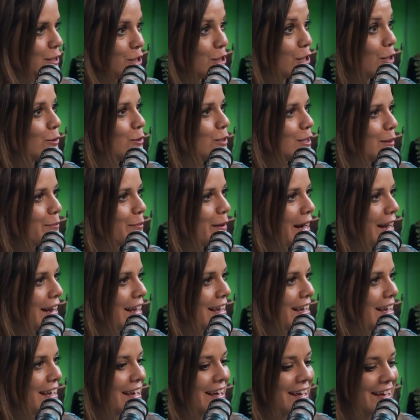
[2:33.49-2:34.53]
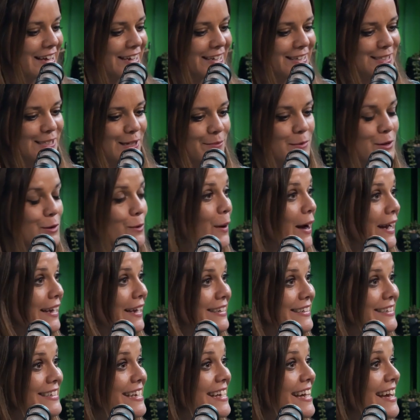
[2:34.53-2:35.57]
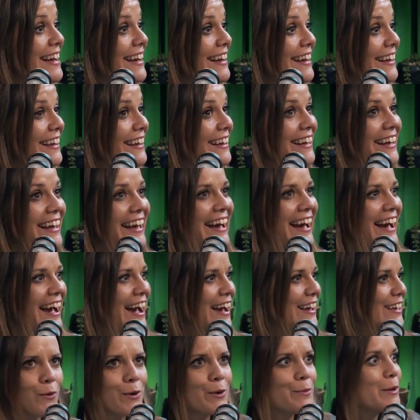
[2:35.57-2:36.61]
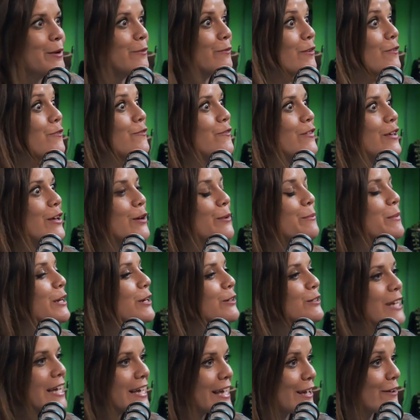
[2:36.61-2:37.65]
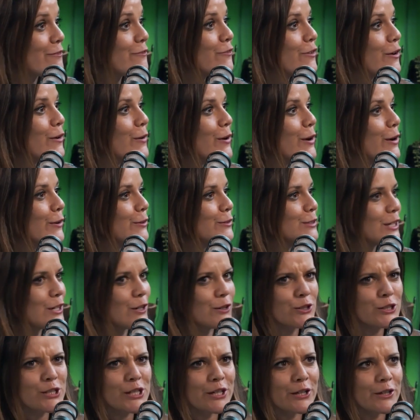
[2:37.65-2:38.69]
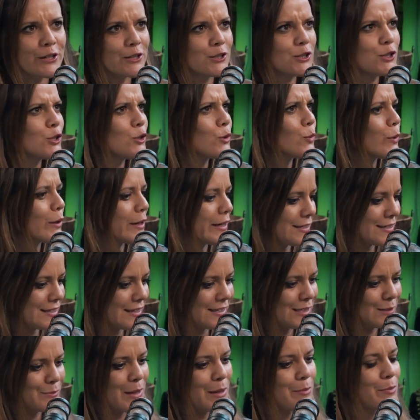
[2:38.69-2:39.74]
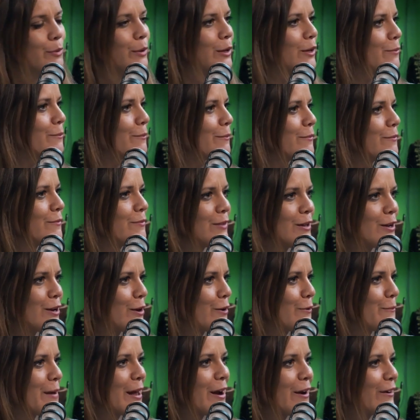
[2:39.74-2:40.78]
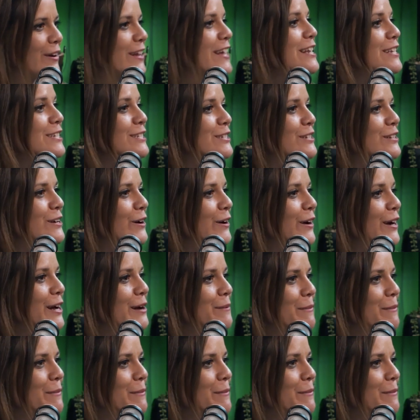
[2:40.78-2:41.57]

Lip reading: to show somebody, some new idea. We're in the middle of a film and you're taking photos and you're sharing stories of these people you met on Instagram.